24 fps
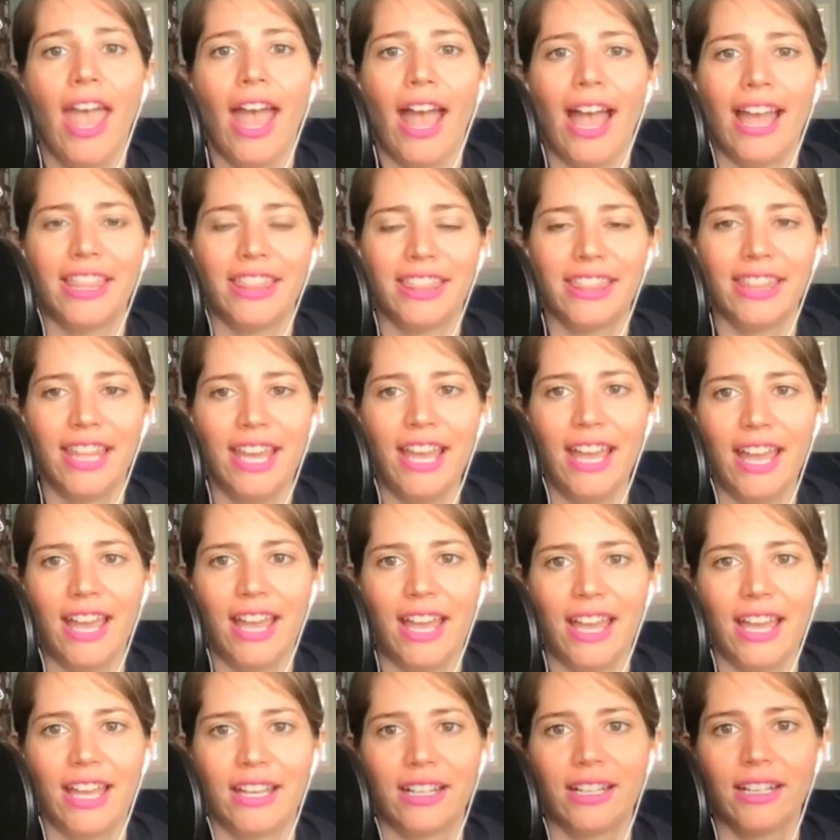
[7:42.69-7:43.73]
And
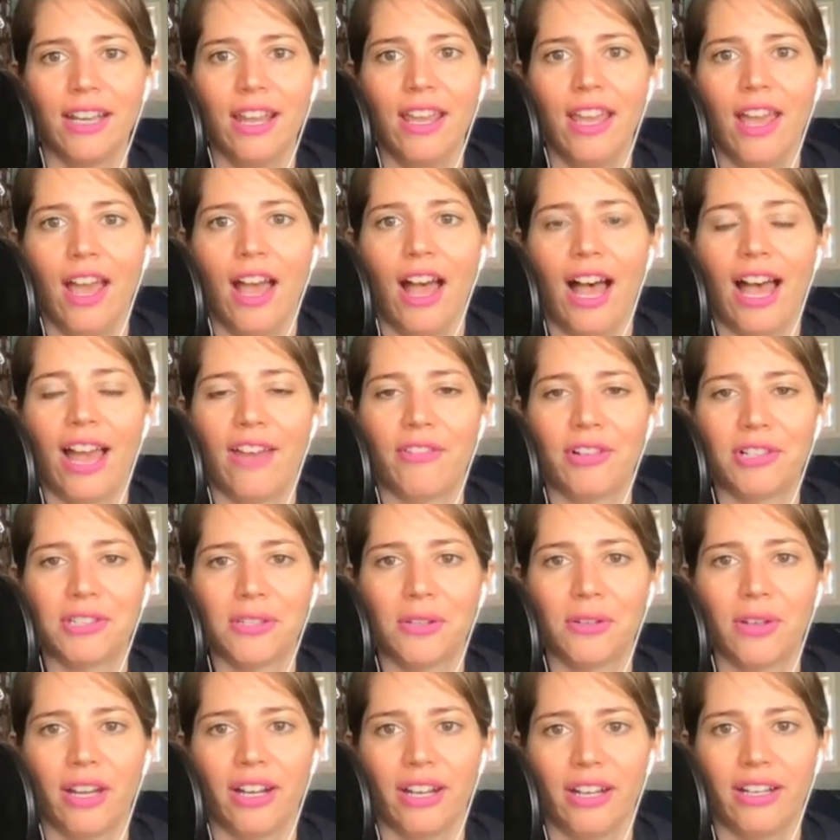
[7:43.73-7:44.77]
then I've
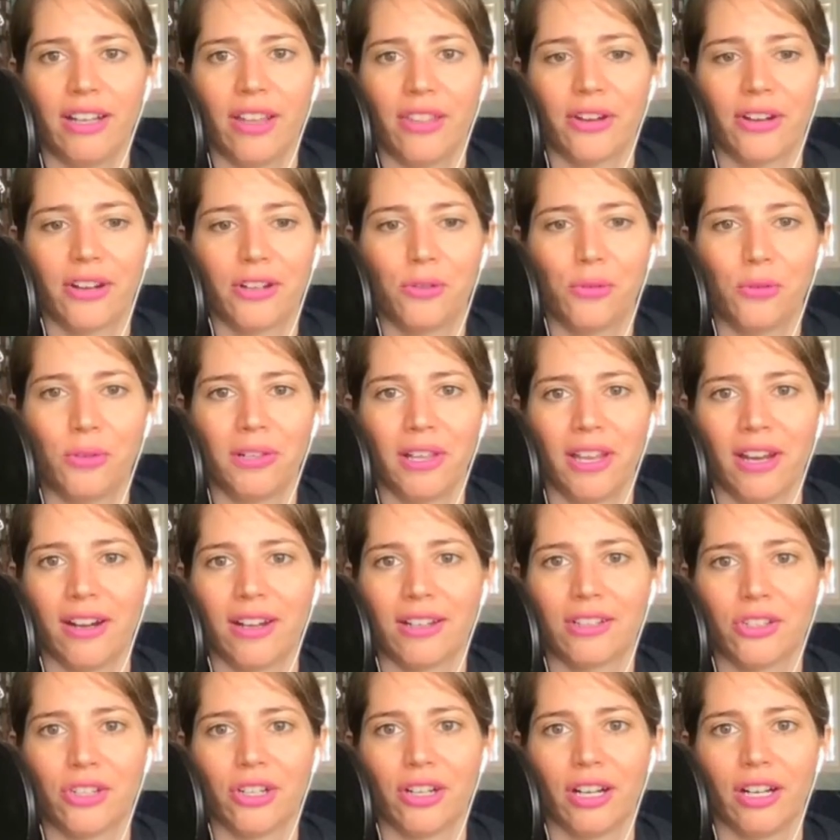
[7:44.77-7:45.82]
also got another cool
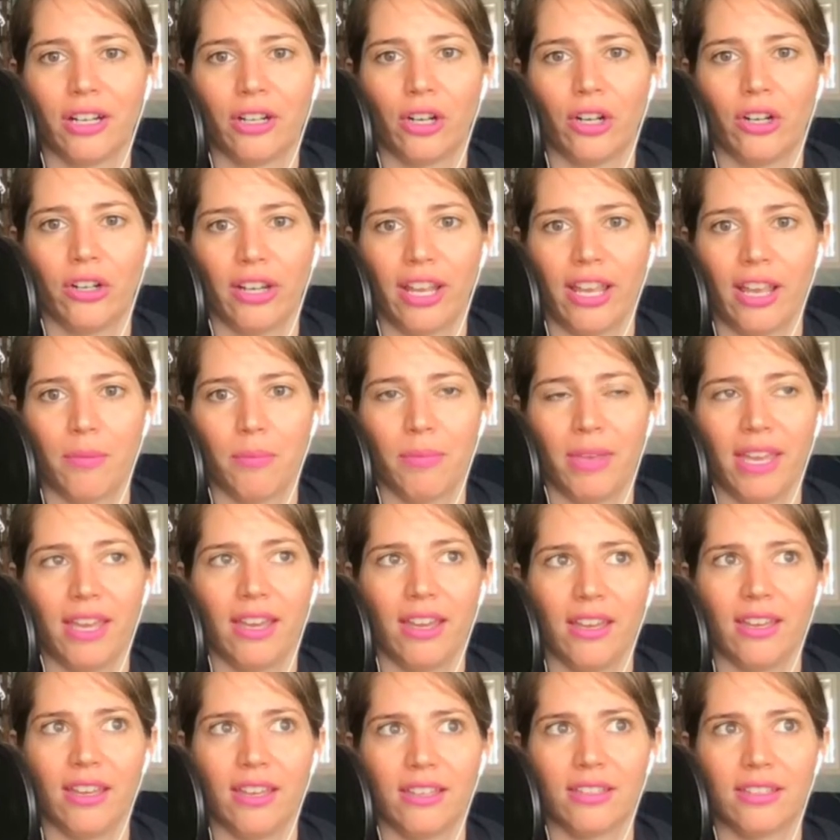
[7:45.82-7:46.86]
character, and her name
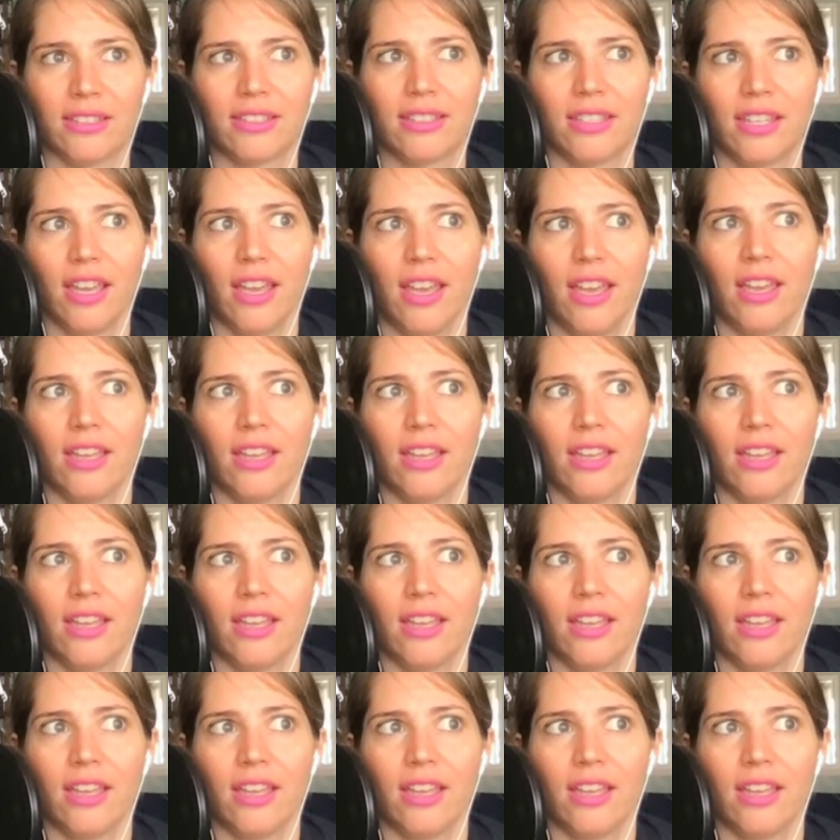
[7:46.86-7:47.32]
is